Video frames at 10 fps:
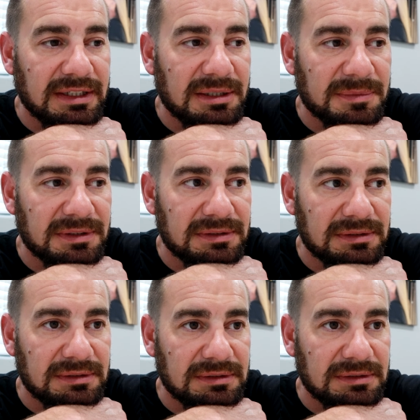time,
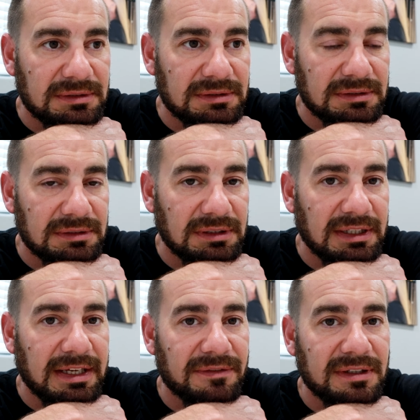and
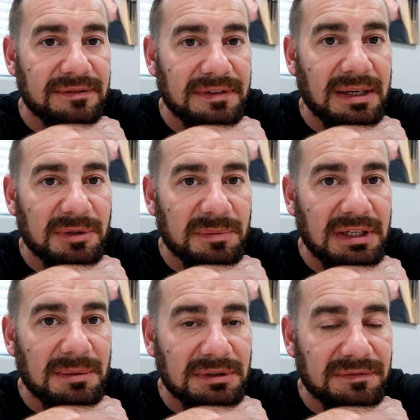not having family
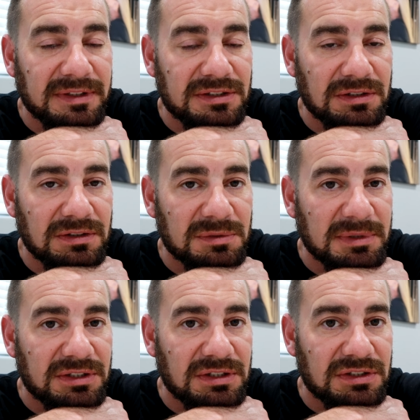being able to visit her as
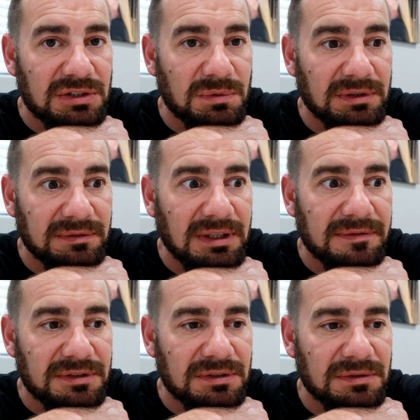much as she would have
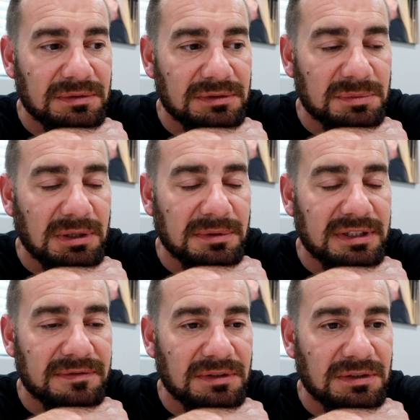loved to was probably
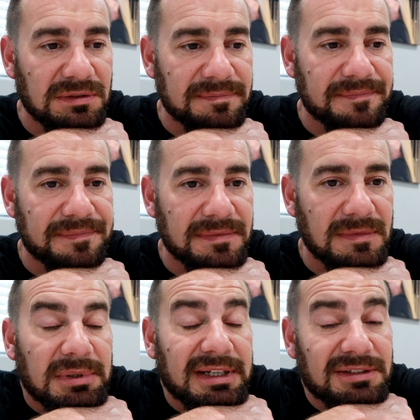difficult.
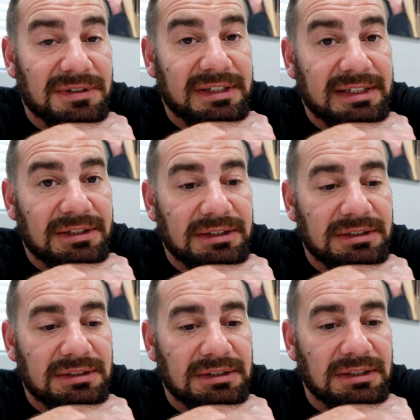But as of right now,
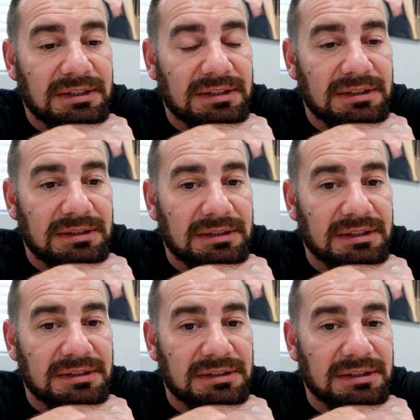it's,
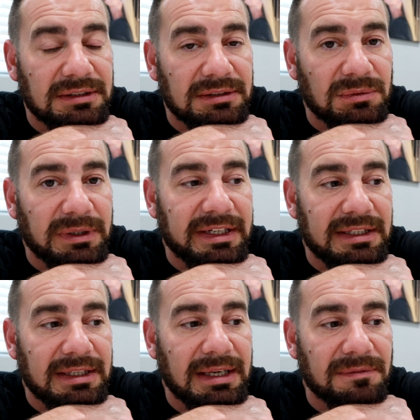it's a
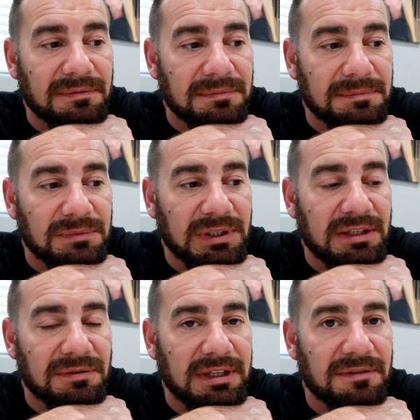waiting game,
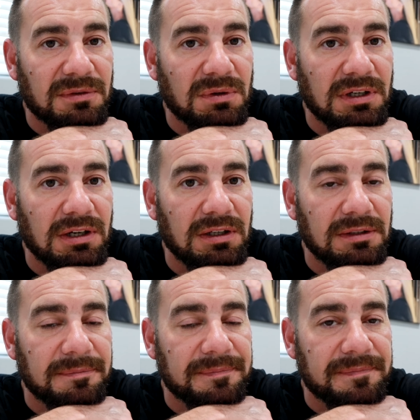waiting for that phone
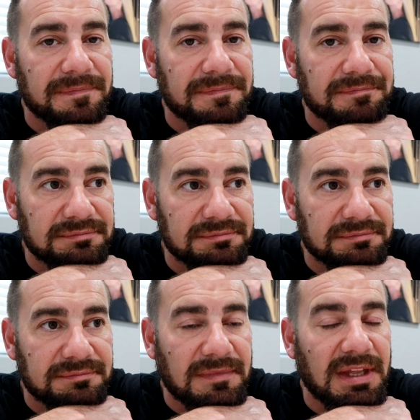call.
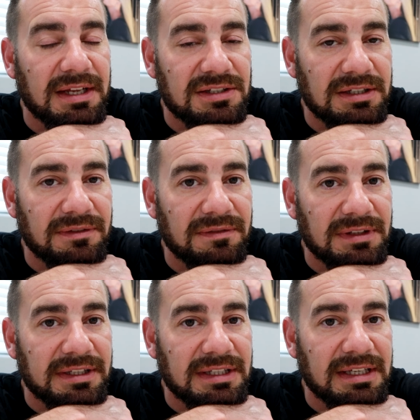I still haven't
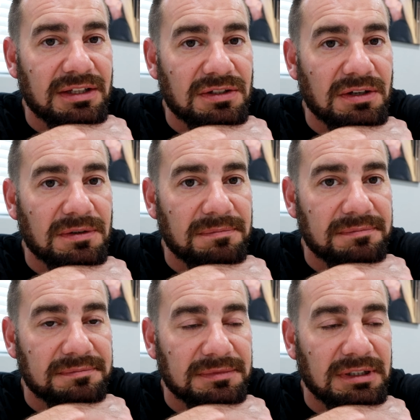even let the kids know.
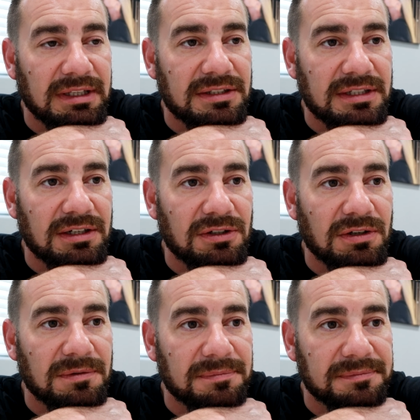I let Sarah
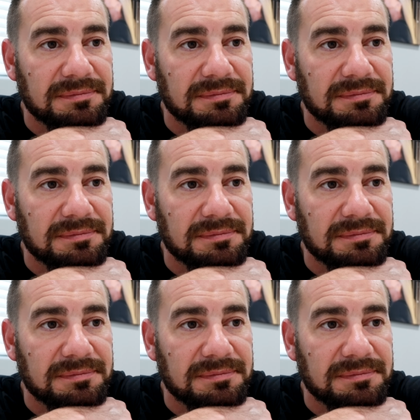know.